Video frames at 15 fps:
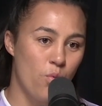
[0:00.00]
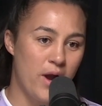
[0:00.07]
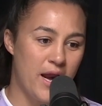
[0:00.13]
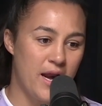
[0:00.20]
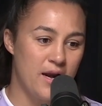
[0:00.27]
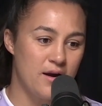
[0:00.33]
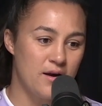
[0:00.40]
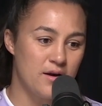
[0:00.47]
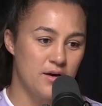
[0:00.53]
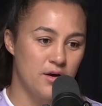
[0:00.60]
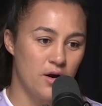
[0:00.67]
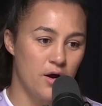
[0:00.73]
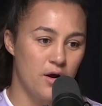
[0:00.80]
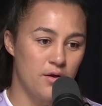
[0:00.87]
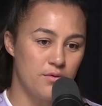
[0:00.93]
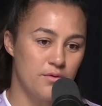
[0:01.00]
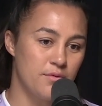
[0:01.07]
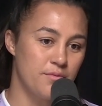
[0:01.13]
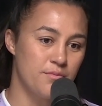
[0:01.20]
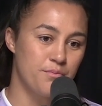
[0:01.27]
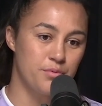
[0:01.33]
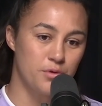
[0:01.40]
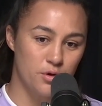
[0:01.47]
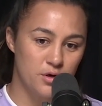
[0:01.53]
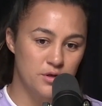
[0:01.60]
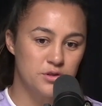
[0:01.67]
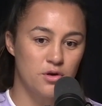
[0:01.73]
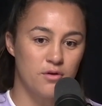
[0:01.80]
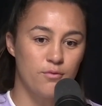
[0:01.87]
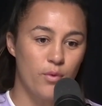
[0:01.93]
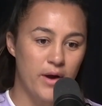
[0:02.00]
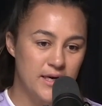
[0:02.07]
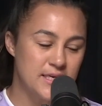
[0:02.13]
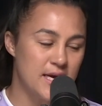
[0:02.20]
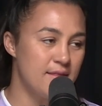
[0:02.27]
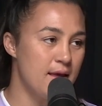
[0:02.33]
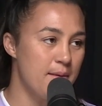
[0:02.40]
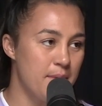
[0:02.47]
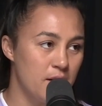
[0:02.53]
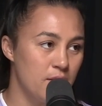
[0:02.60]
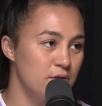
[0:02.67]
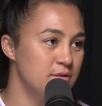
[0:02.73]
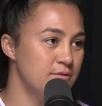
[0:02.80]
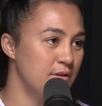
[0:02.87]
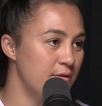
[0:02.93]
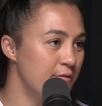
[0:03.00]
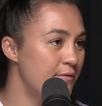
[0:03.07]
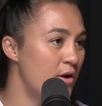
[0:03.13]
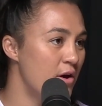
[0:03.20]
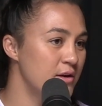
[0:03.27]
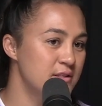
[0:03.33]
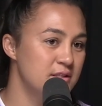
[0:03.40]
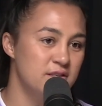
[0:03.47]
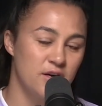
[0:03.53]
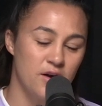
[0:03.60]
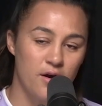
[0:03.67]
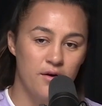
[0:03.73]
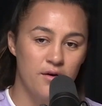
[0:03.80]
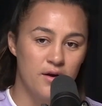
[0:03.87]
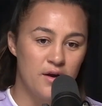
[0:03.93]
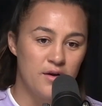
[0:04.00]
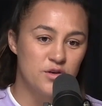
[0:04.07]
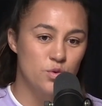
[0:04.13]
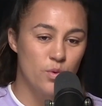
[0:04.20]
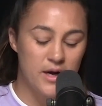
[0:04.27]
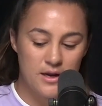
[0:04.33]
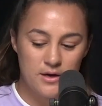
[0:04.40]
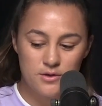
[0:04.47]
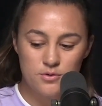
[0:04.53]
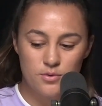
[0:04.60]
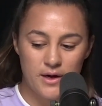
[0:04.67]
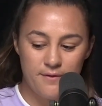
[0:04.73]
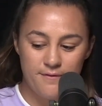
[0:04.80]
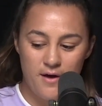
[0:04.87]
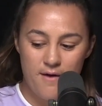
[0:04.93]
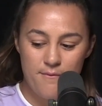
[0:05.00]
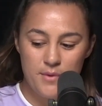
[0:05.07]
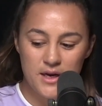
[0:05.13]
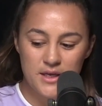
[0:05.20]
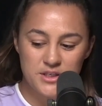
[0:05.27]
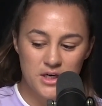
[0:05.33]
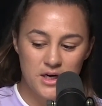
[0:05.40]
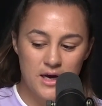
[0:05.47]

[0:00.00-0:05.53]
when, you know, Blues sort of wear down their middles for the first, you know, 20, 25 minutes.